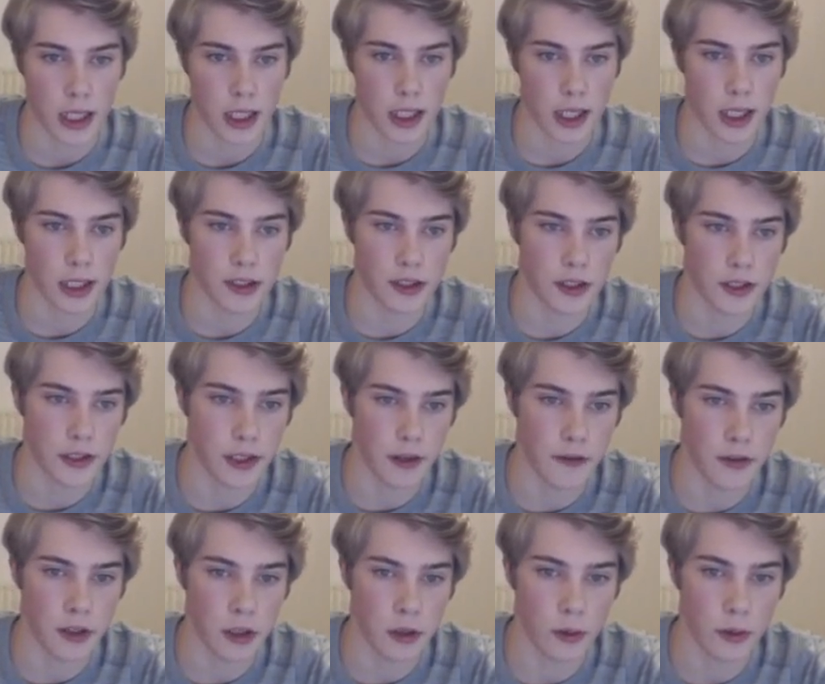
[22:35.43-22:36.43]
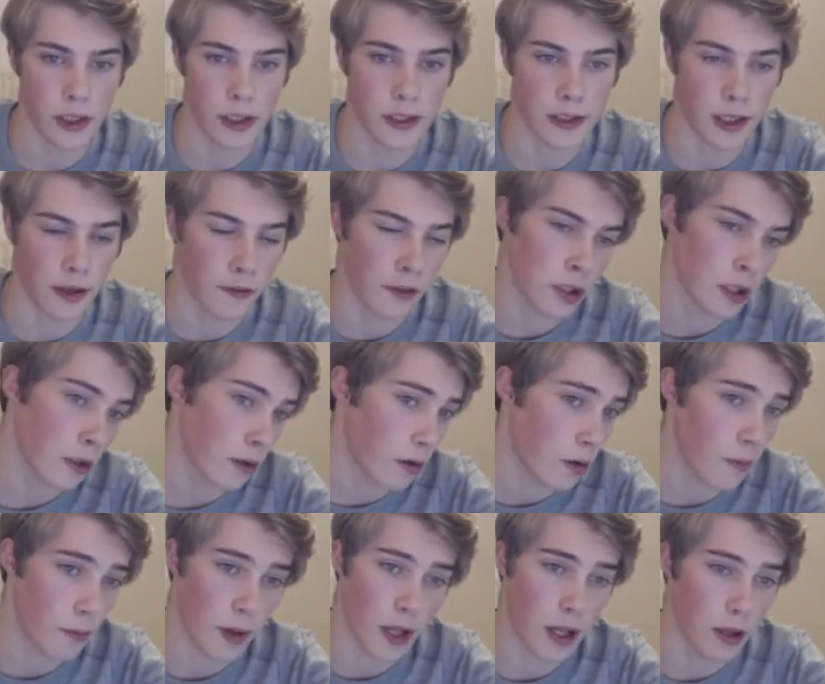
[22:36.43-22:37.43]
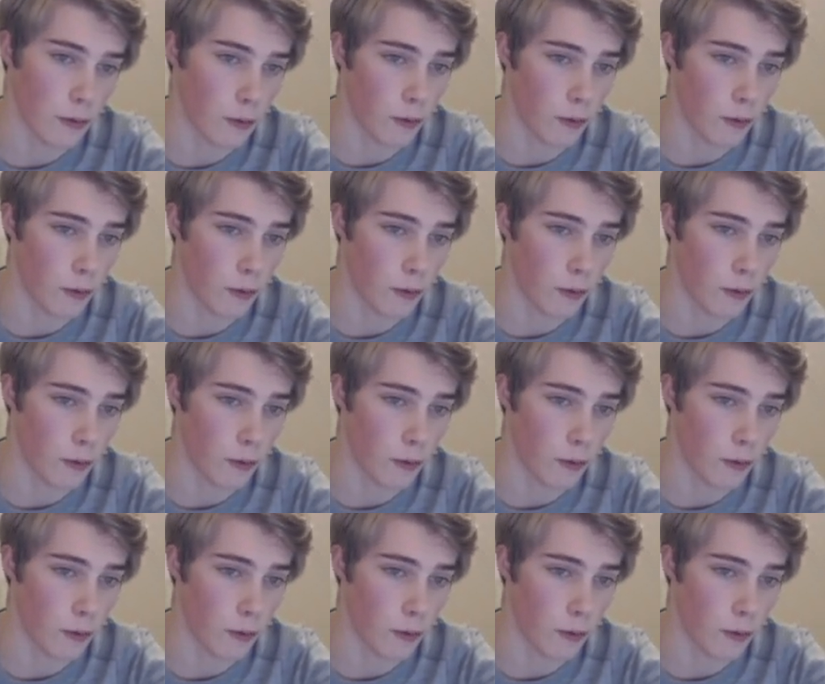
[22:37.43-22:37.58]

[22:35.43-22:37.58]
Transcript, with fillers: king g7, queen e7.